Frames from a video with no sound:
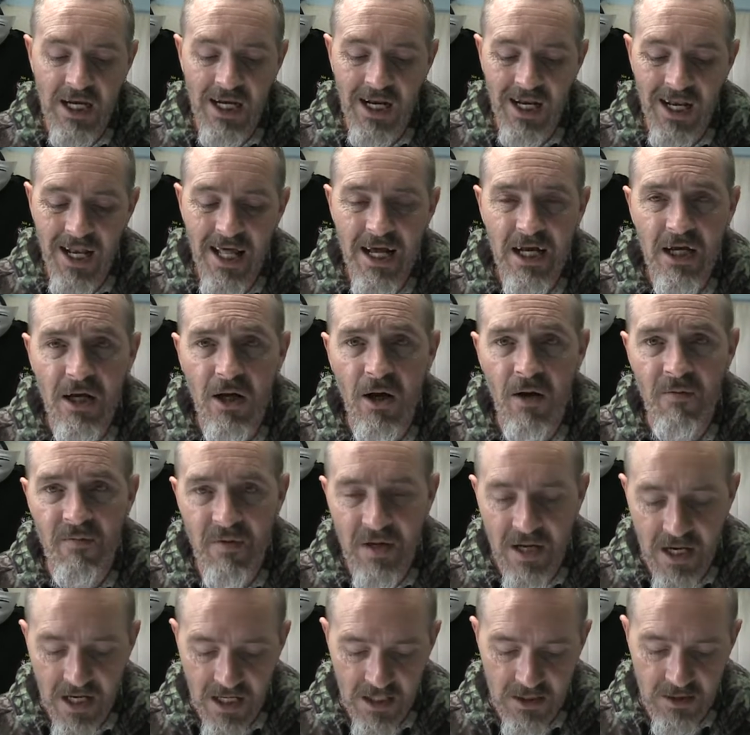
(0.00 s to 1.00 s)
lack of
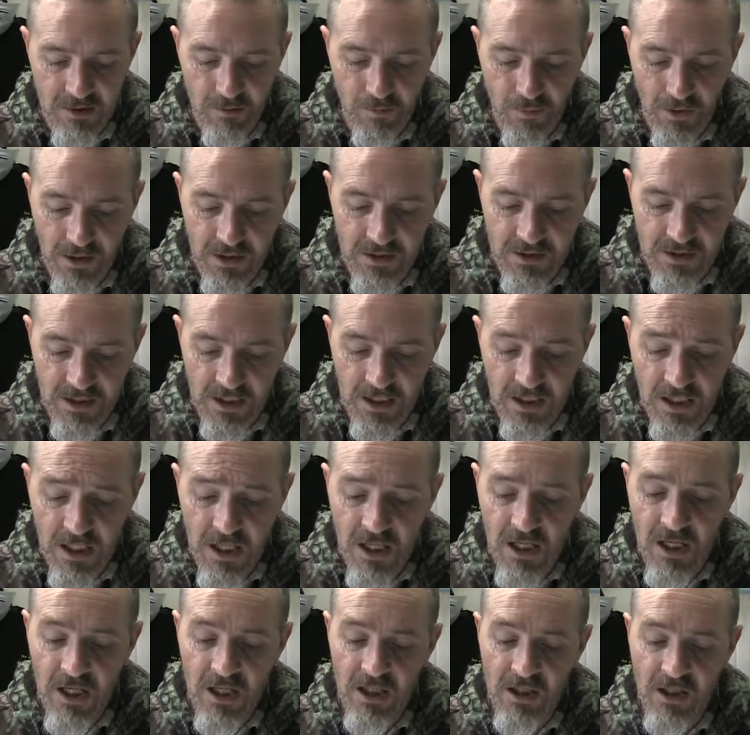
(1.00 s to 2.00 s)
accountability,
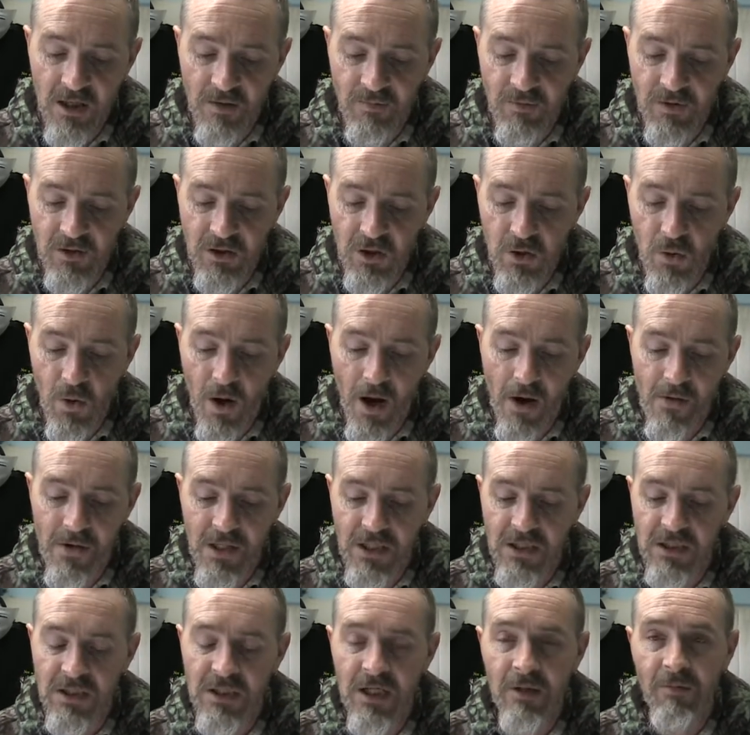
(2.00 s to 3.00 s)
given you are
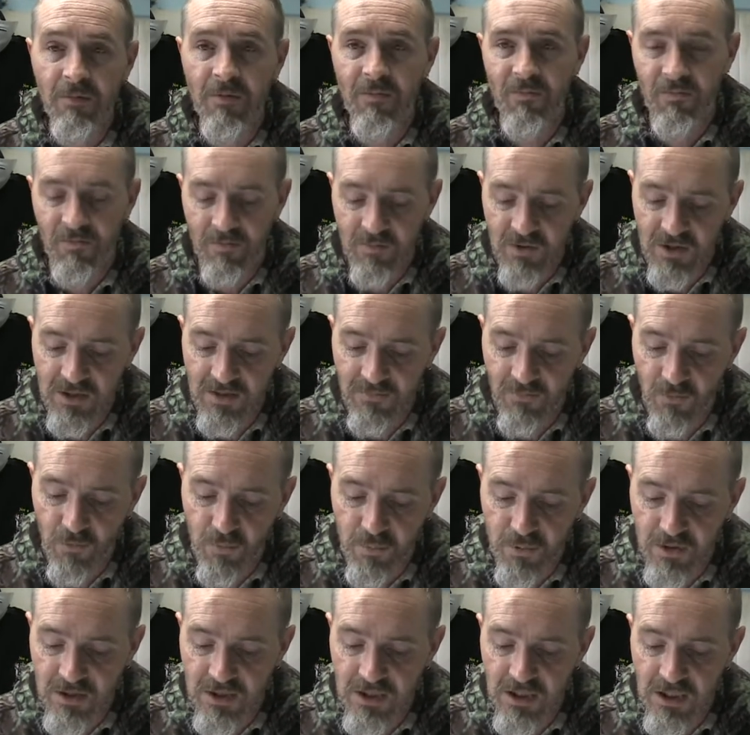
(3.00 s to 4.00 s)
exempt from civil
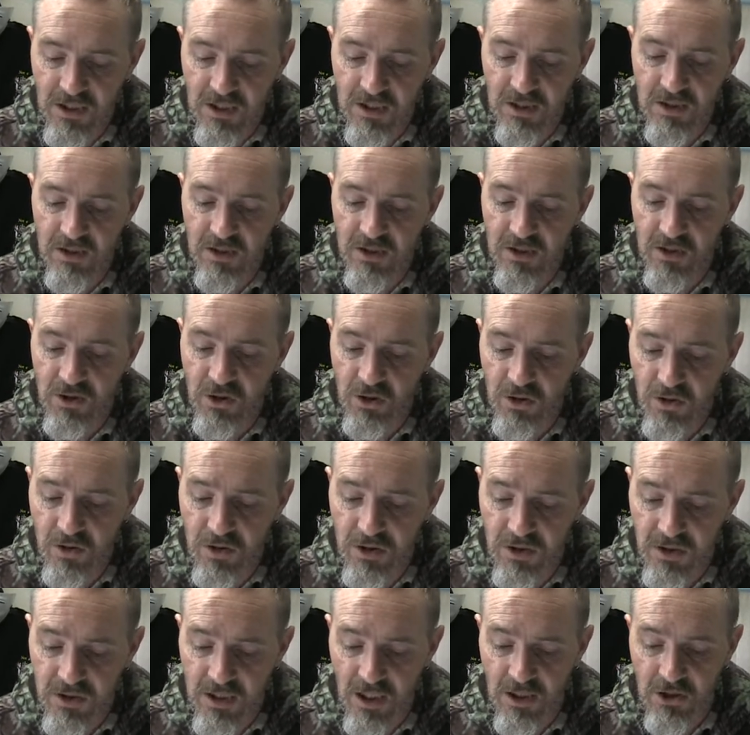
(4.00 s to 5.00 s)
proceedings due
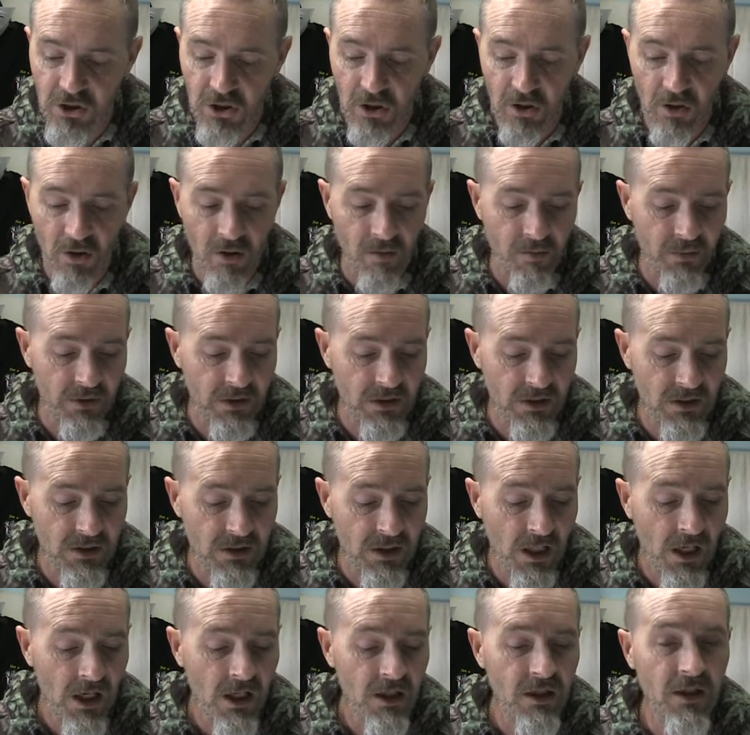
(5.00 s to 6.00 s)
to such incompetence,
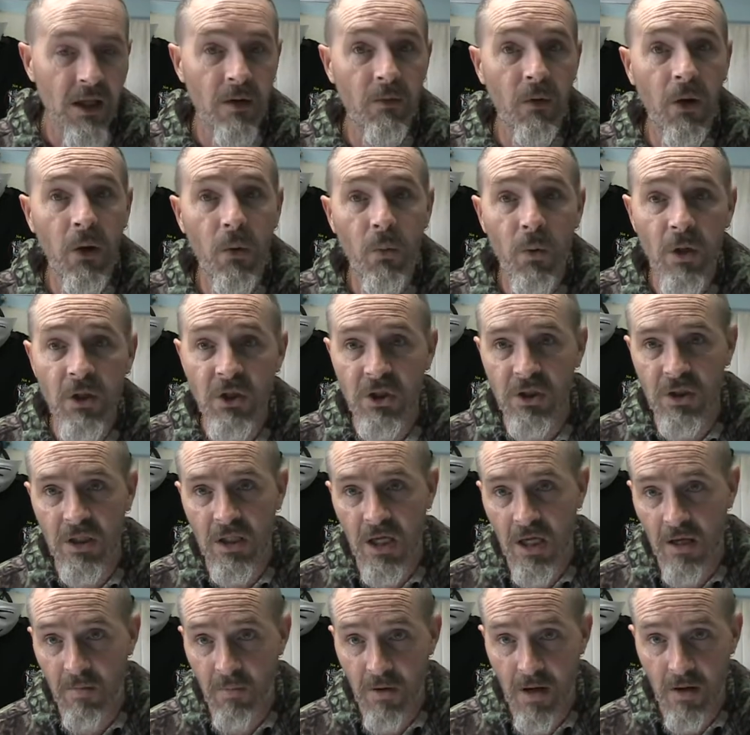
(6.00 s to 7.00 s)
that we wish to
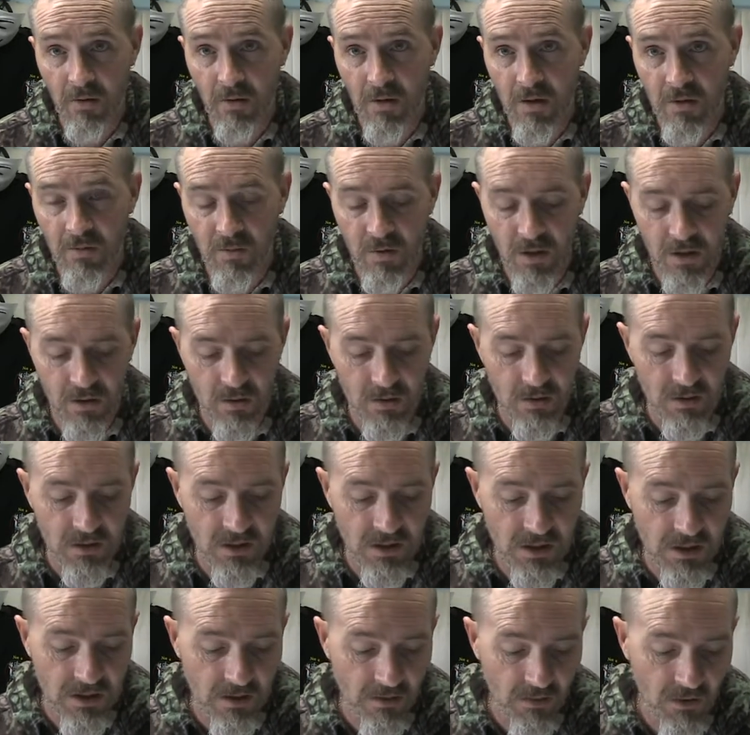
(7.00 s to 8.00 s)
keep our own
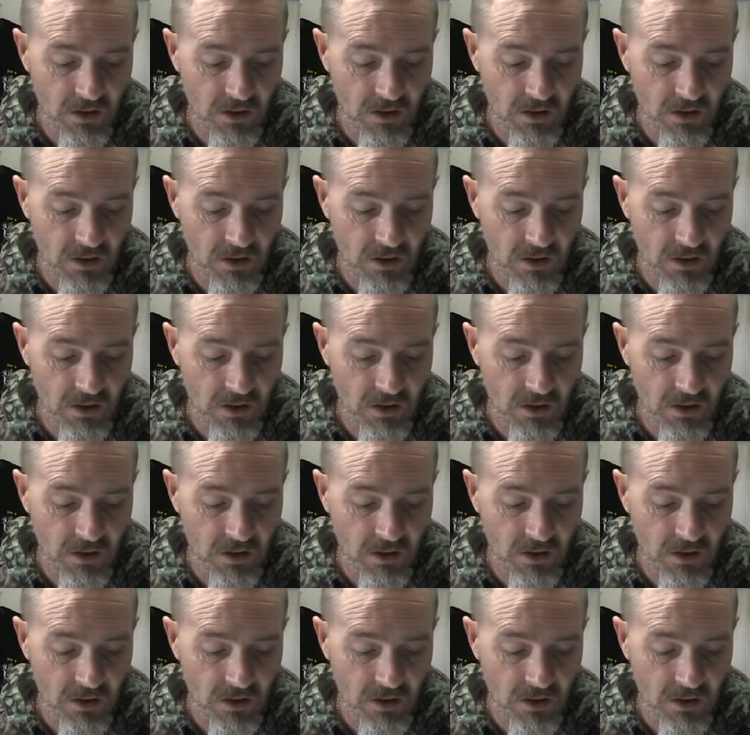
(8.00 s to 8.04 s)
records.